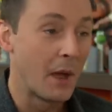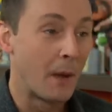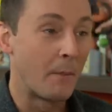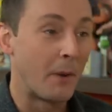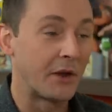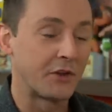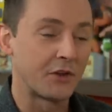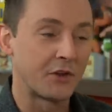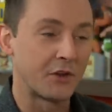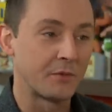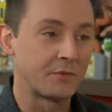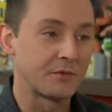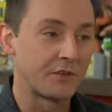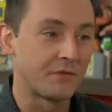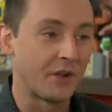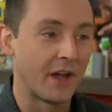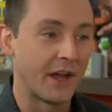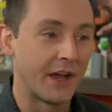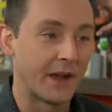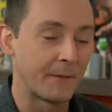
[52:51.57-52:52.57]
But in terms
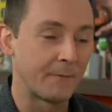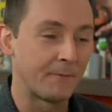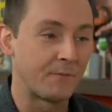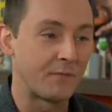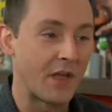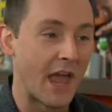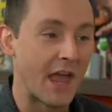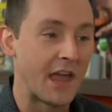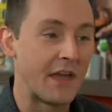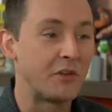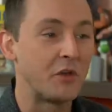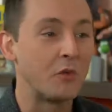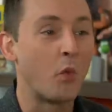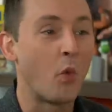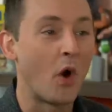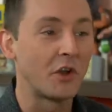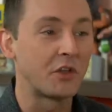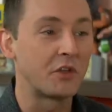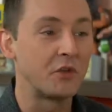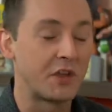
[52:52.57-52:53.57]
of, like, if you
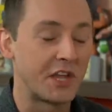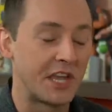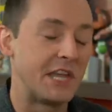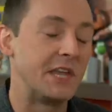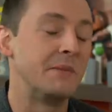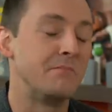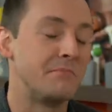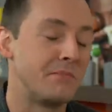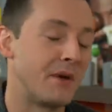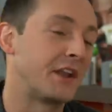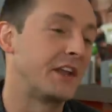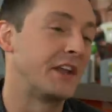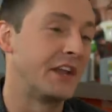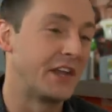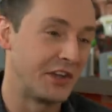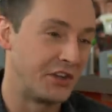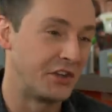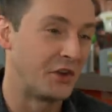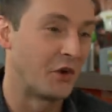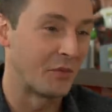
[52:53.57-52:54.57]
want to keep
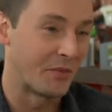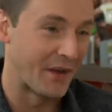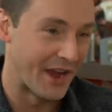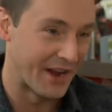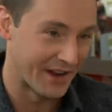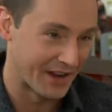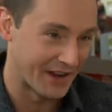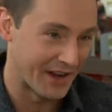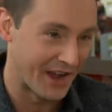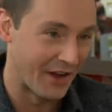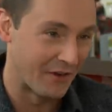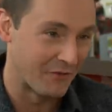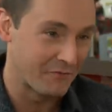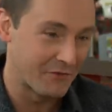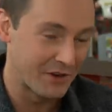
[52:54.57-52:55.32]
money in your bank account,